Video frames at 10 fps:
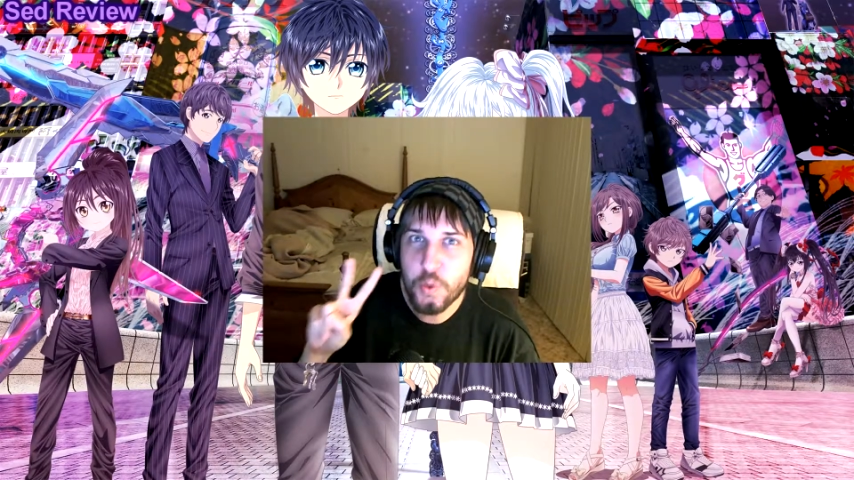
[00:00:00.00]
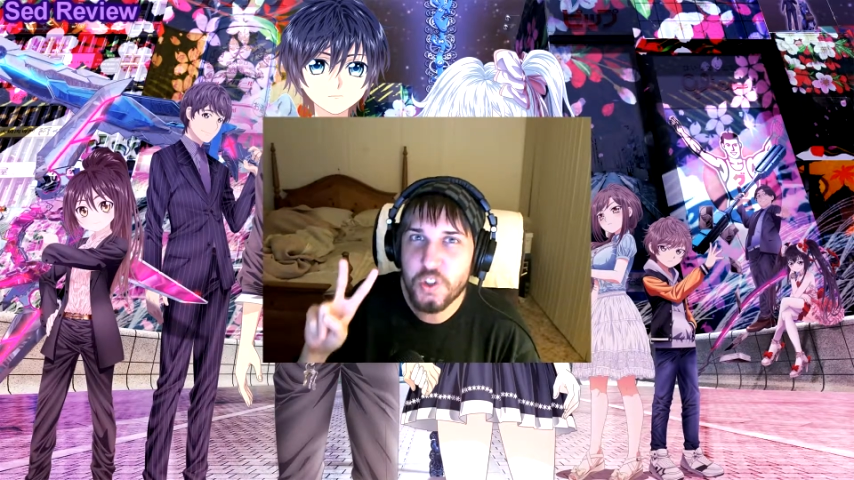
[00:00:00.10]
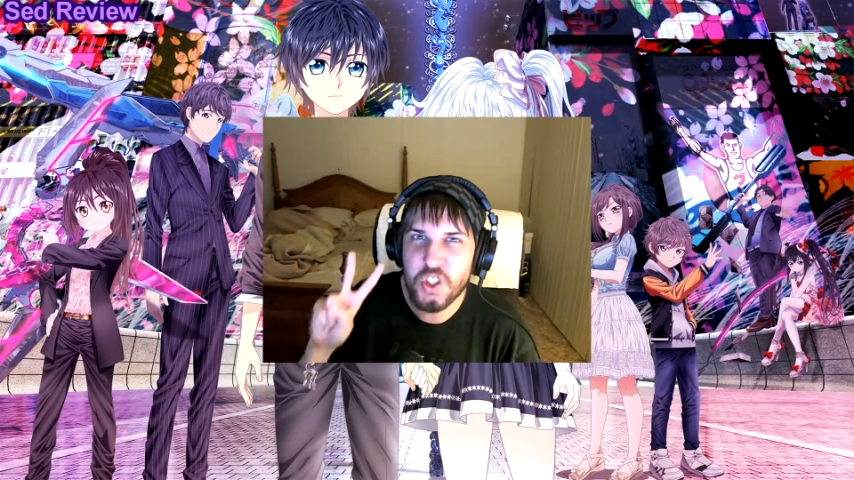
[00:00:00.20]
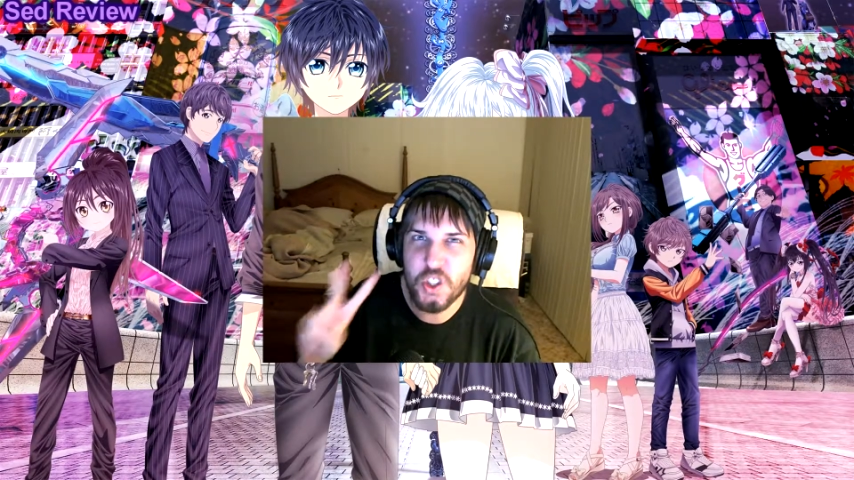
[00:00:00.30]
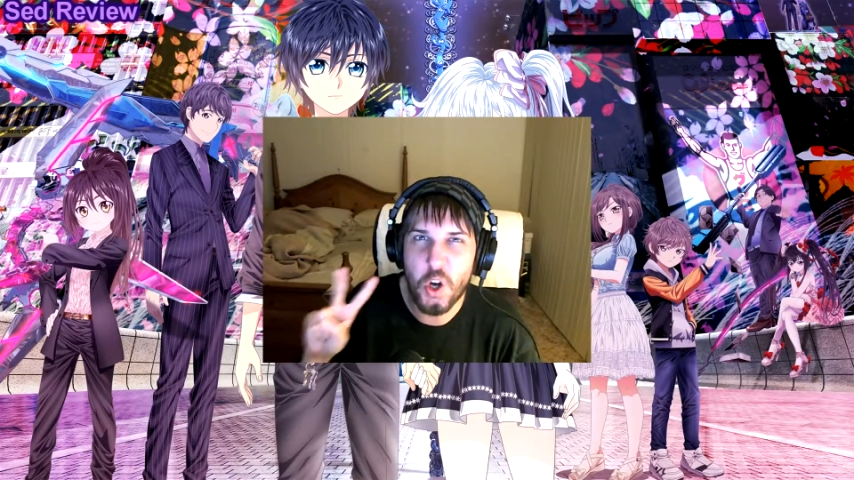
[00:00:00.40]

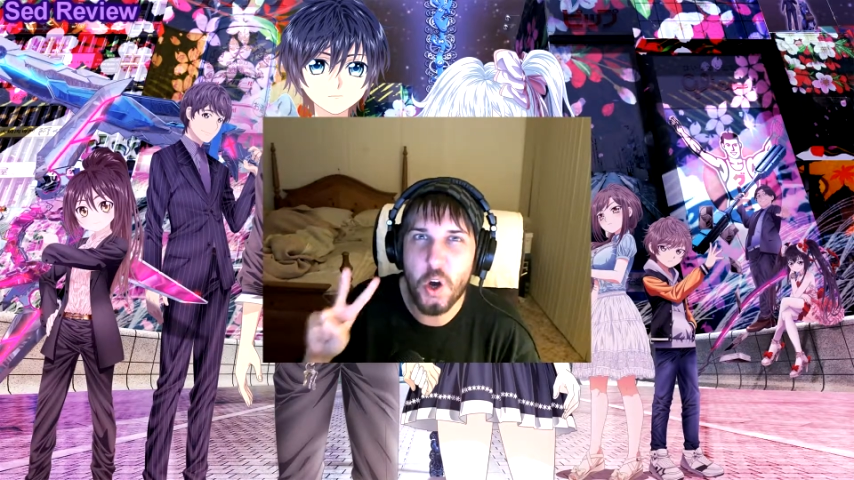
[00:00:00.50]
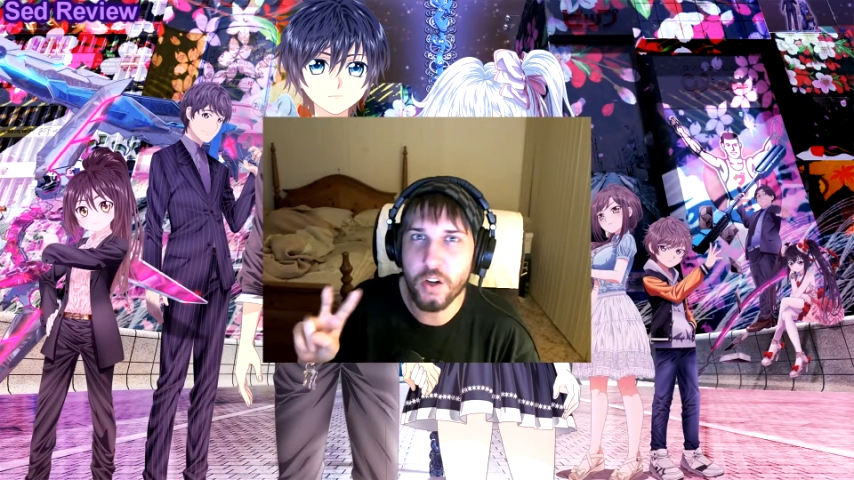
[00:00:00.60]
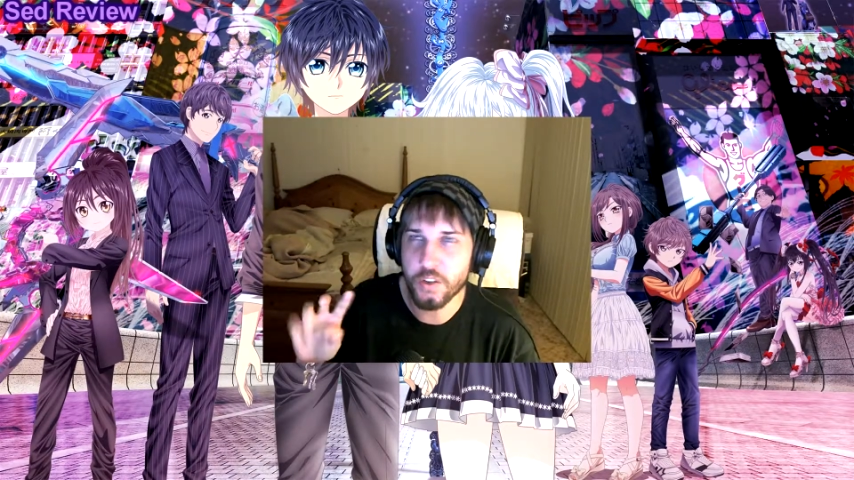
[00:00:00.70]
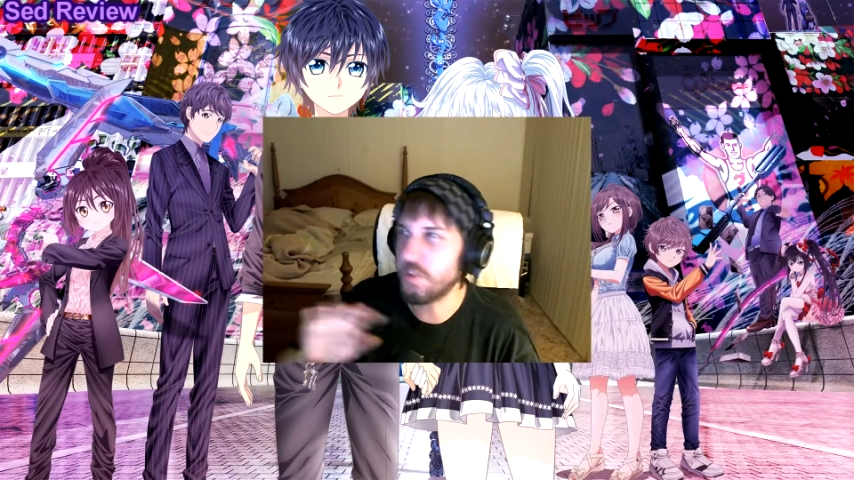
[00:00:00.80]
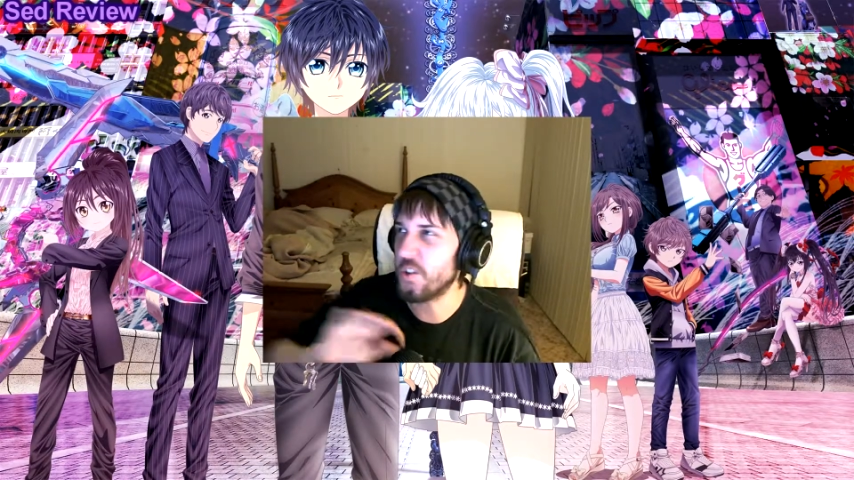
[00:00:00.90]

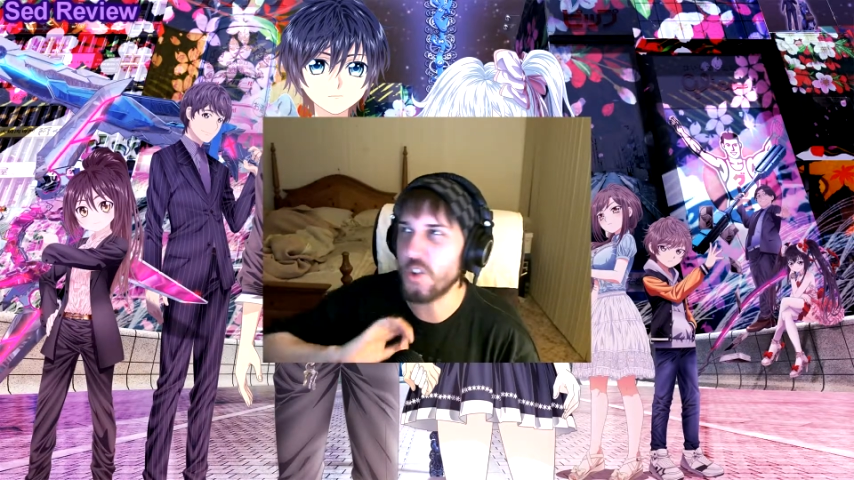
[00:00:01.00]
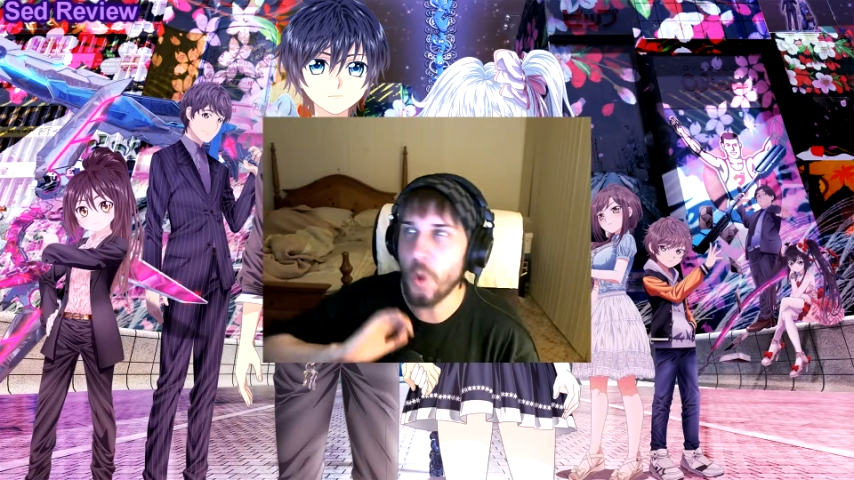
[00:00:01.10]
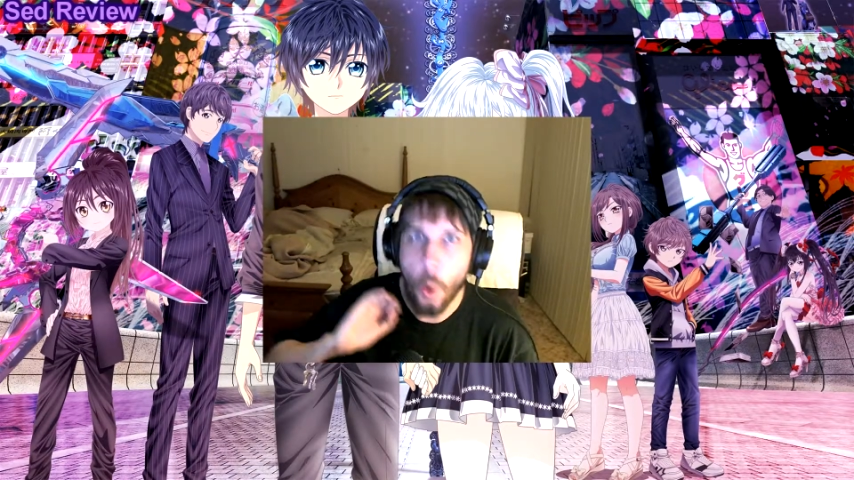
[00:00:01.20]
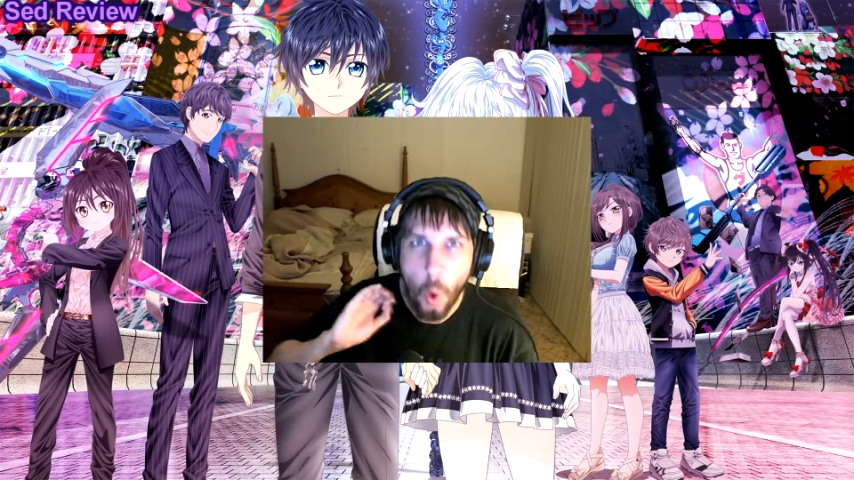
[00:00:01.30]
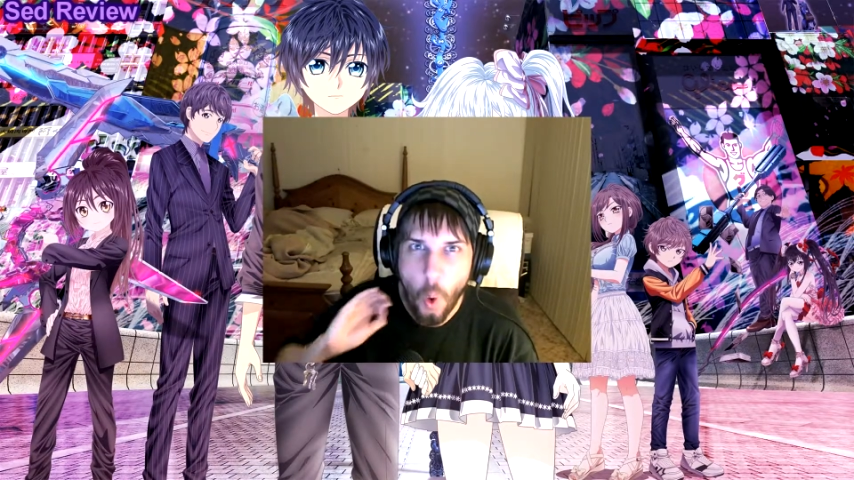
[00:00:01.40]
songs for this
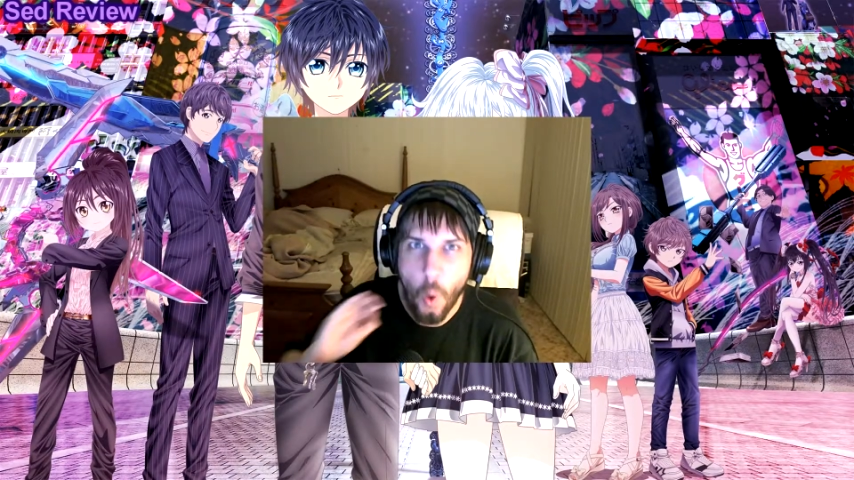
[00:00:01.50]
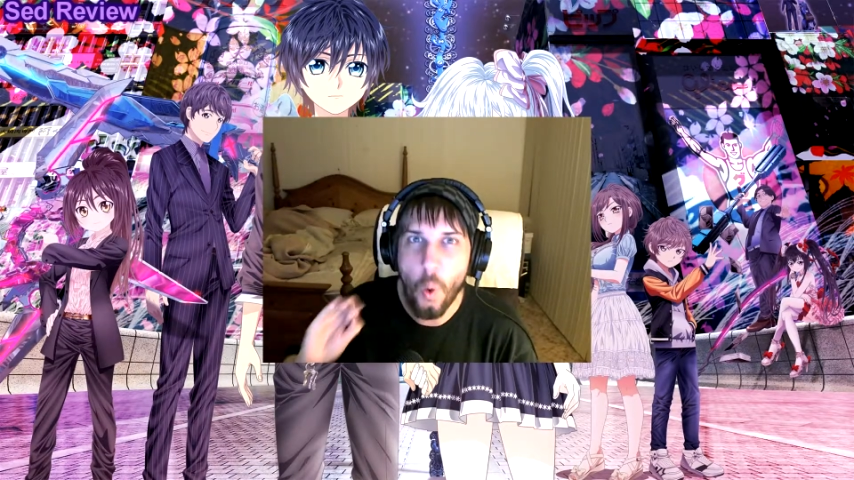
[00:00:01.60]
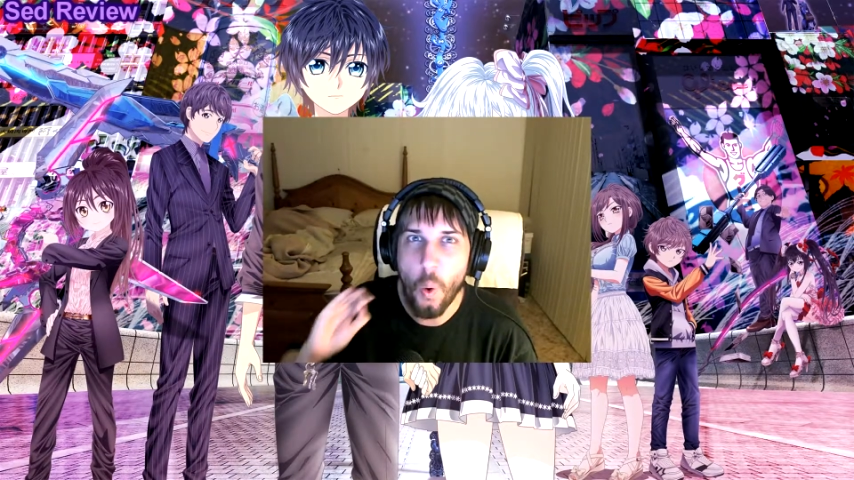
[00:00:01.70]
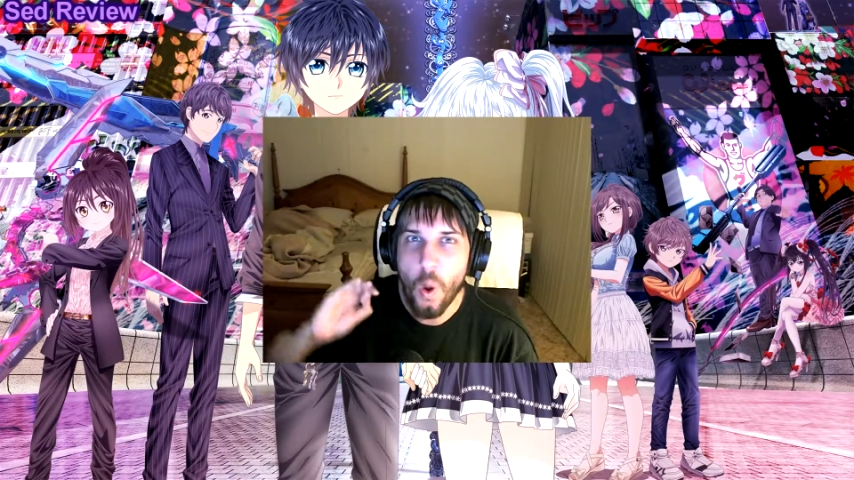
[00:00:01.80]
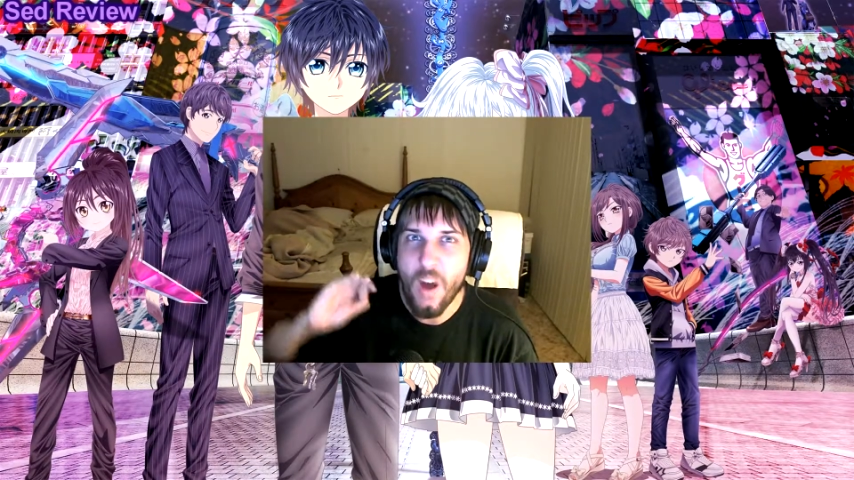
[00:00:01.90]

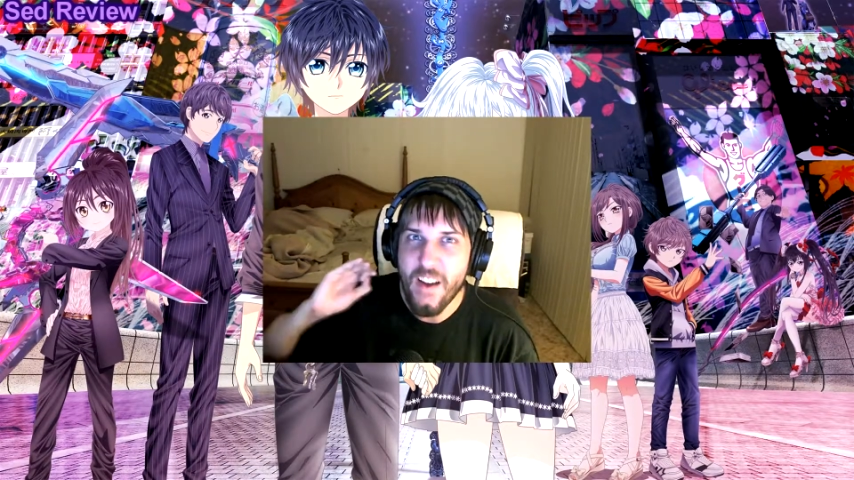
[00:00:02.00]
whole